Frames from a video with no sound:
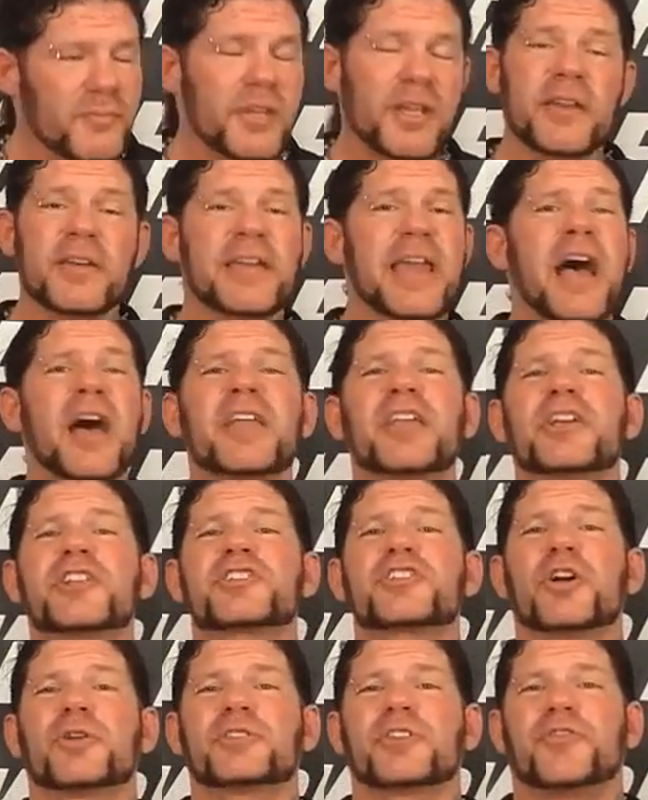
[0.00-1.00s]
Now you
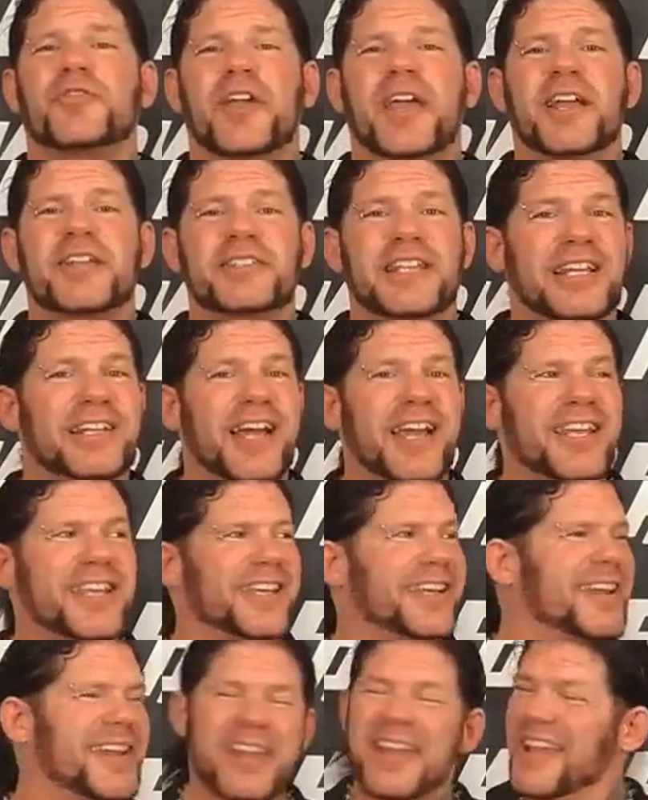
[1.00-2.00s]
insult the fans, they like
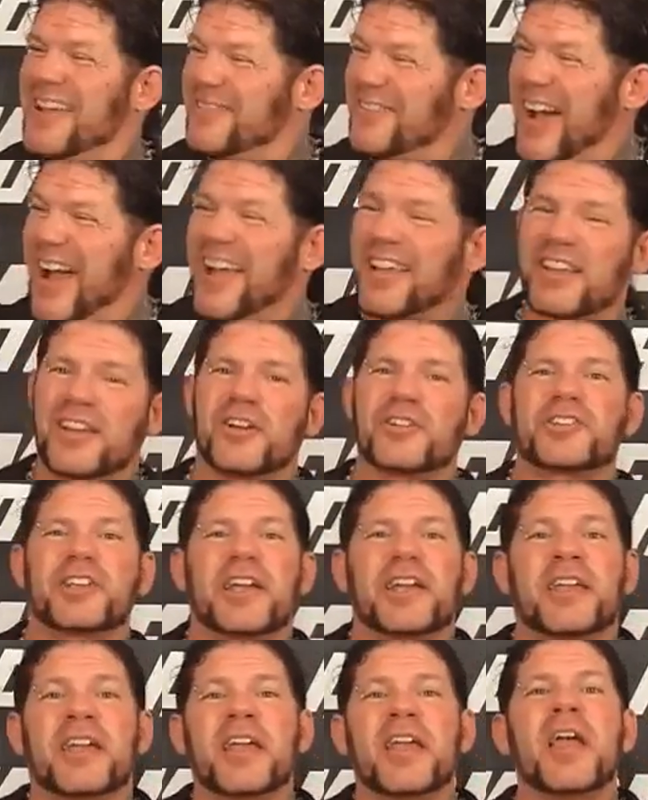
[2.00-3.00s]
it. You know, it's
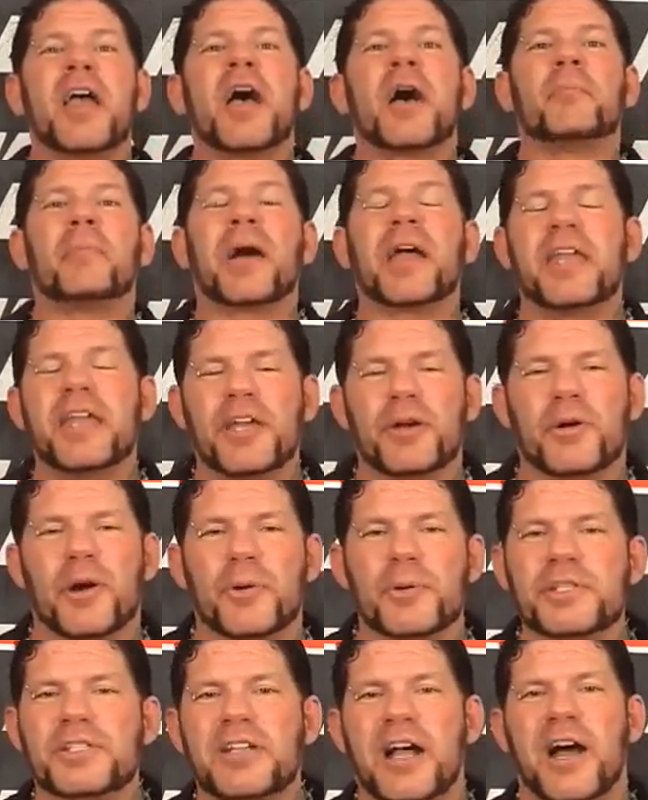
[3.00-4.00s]
like my hero
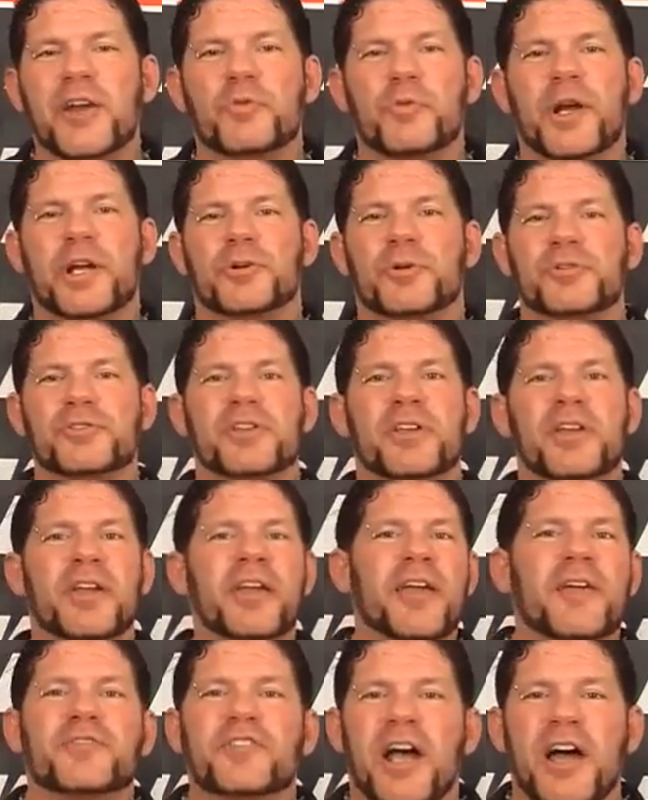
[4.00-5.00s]
was Don Rickles.
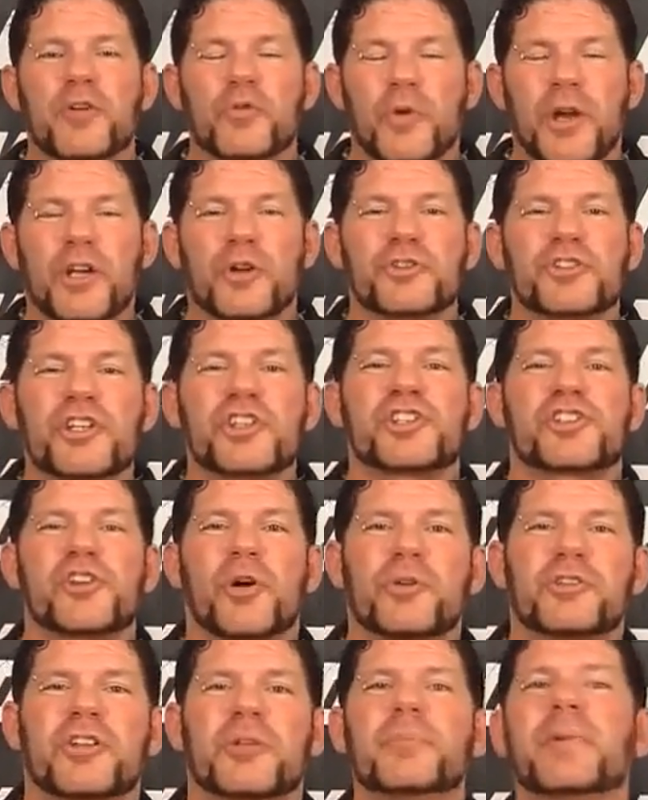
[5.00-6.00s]
If Don Rickles
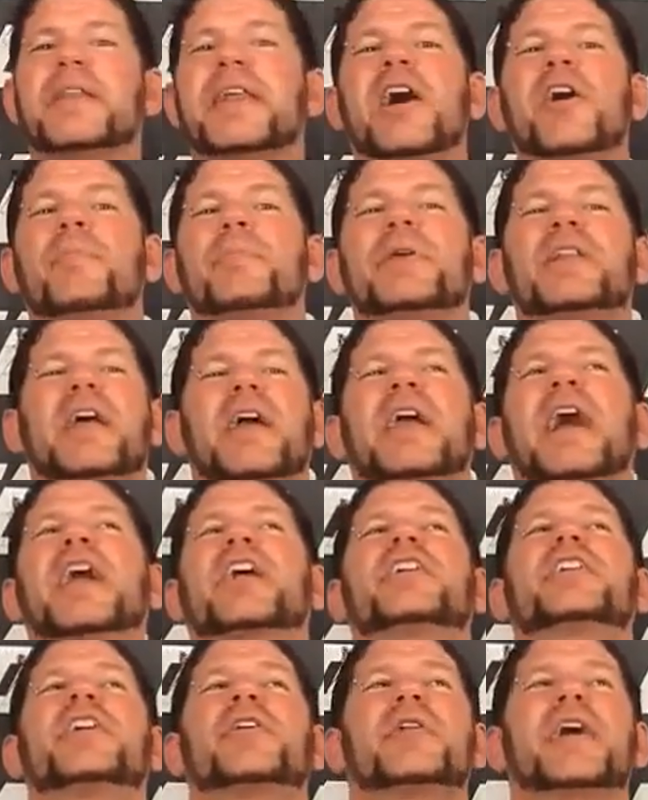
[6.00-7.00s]
insulted me, that would be like I
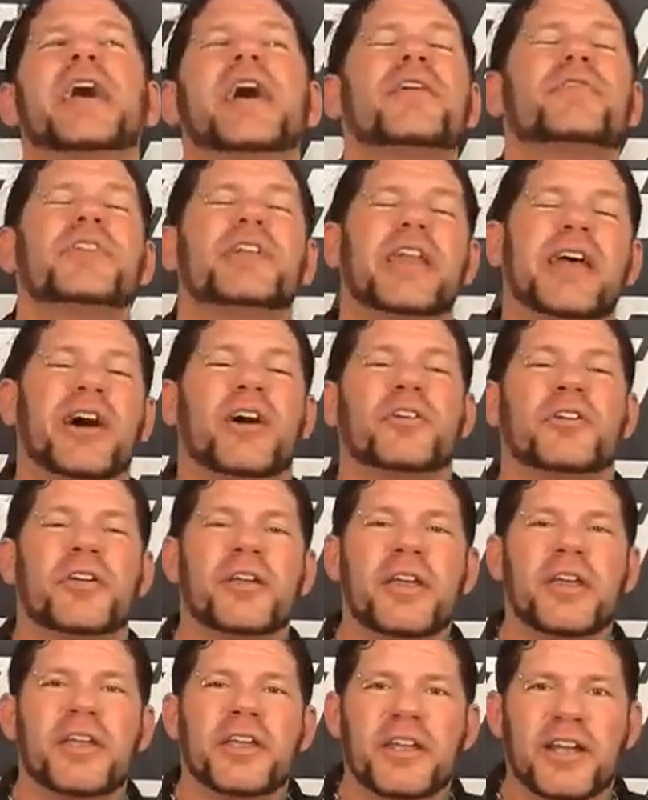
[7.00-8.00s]
could go to heaven now.
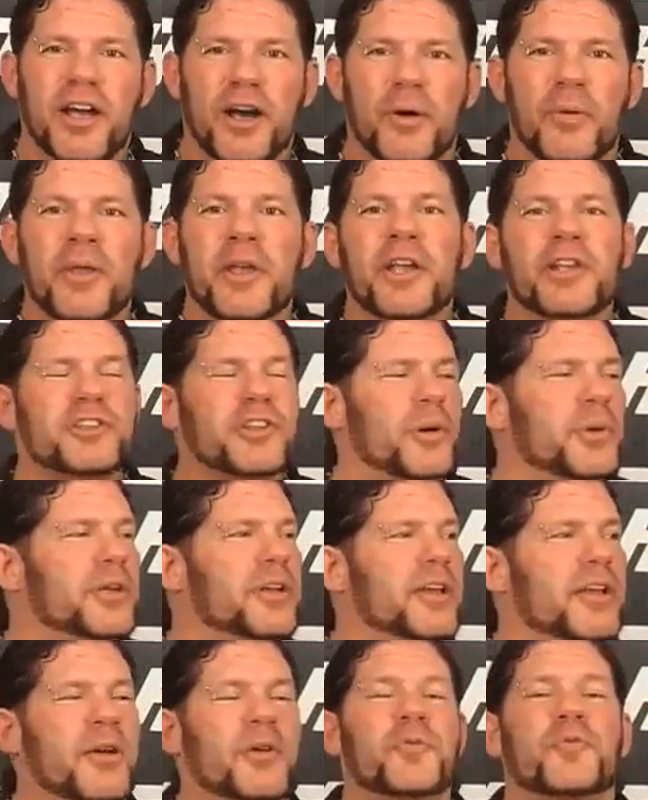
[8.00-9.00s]
You know, so
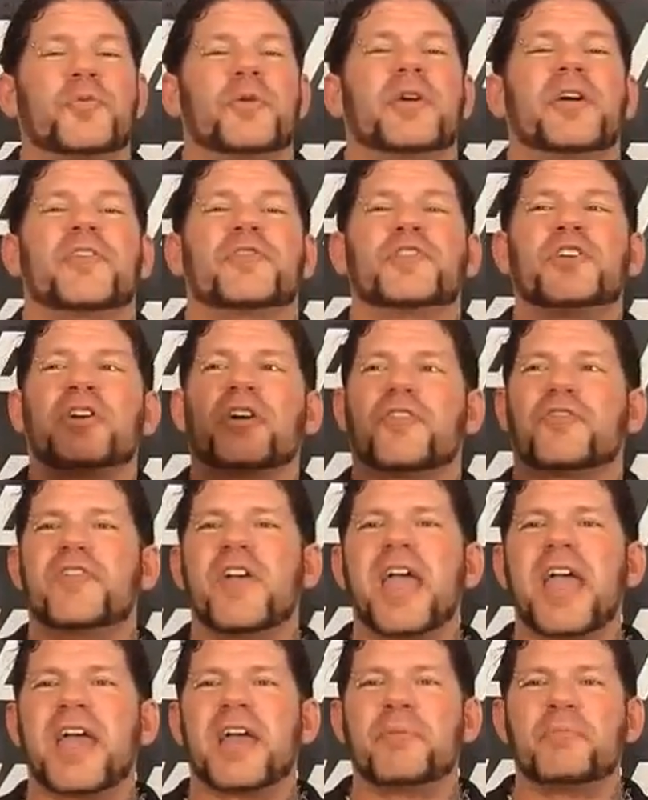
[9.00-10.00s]
if you're a
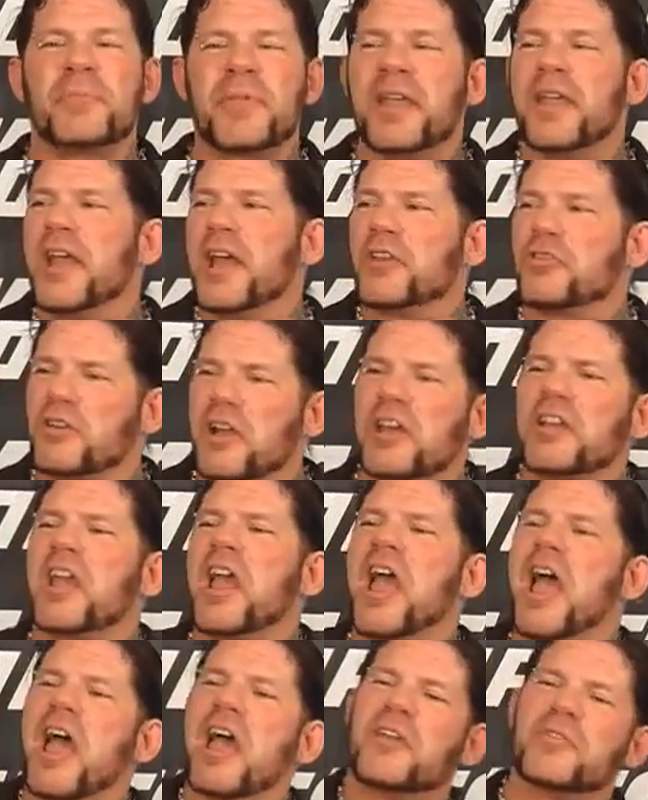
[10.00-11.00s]
fan and you're like,
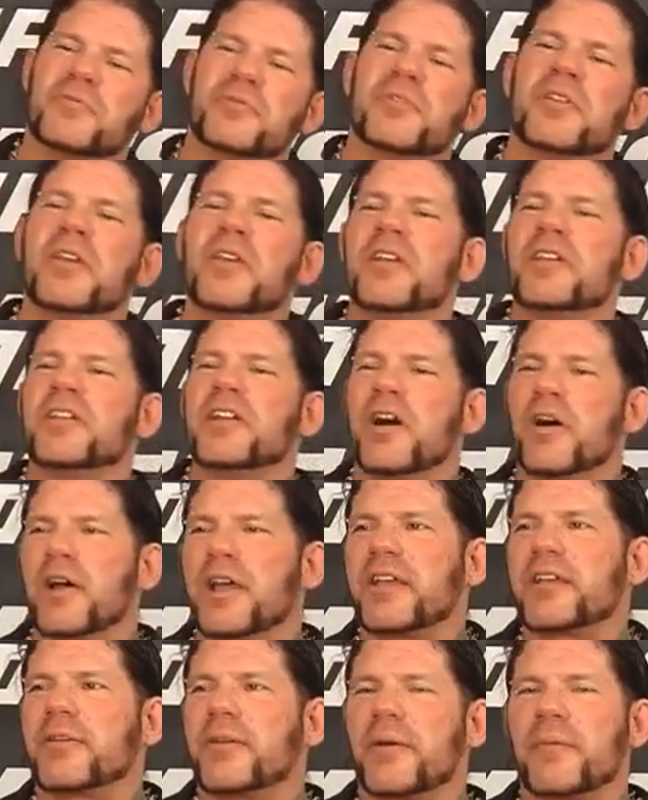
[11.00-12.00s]
you know,
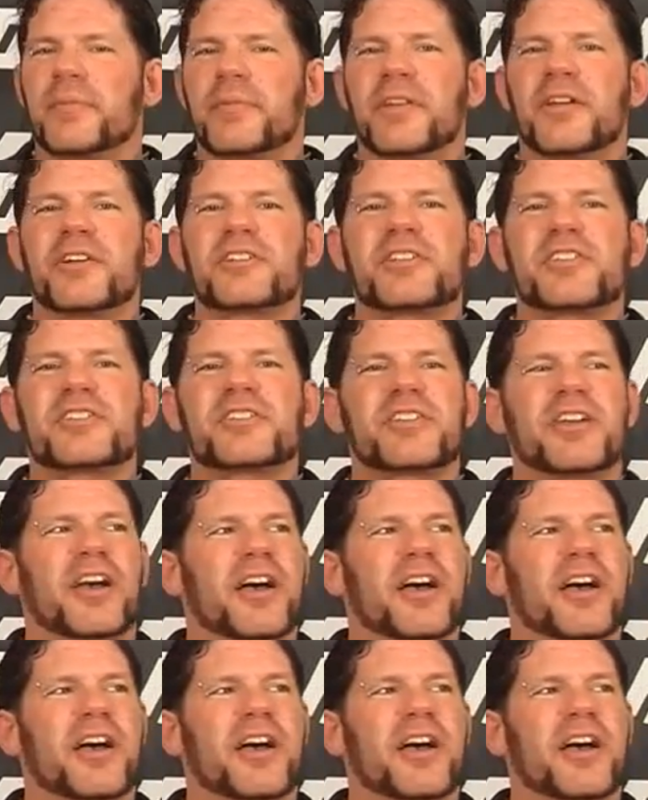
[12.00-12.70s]
like there's this